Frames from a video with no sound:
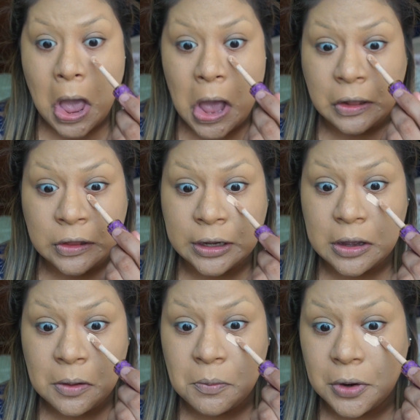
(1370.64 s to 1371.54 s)
I like
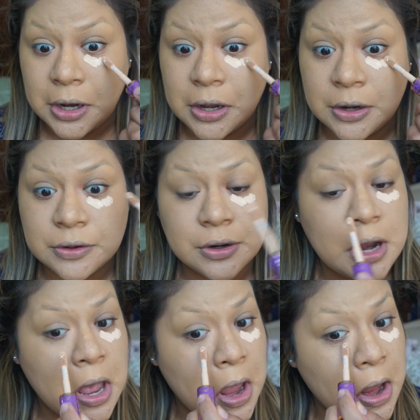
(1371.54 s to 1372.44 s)
a bright under
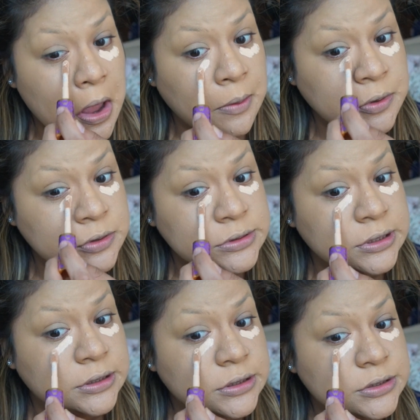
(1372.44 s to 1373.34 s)
eye. I'm
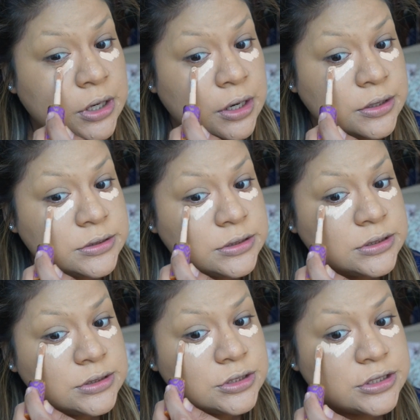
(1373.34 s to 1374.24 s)
using the Tarte
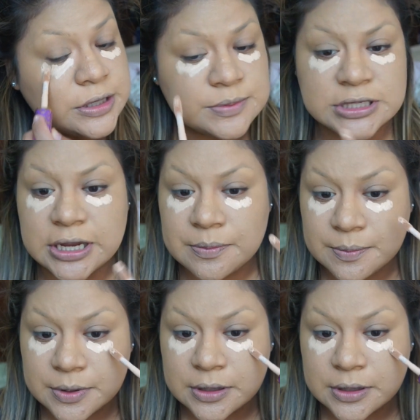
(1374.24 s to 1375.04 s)
Shape Tape